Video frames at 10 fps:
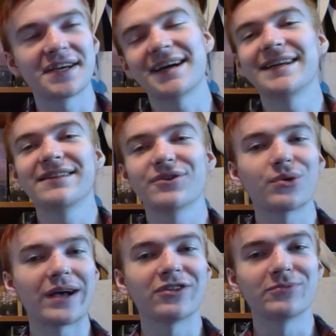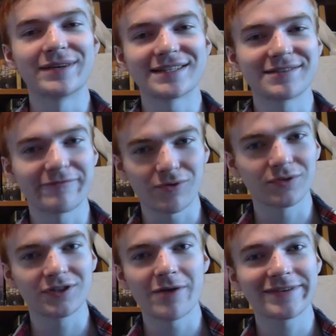tiny little elements of
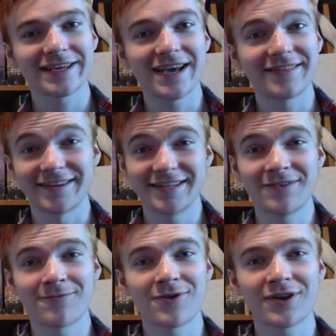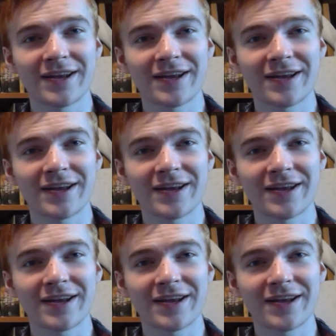old Comic Cat that didn't work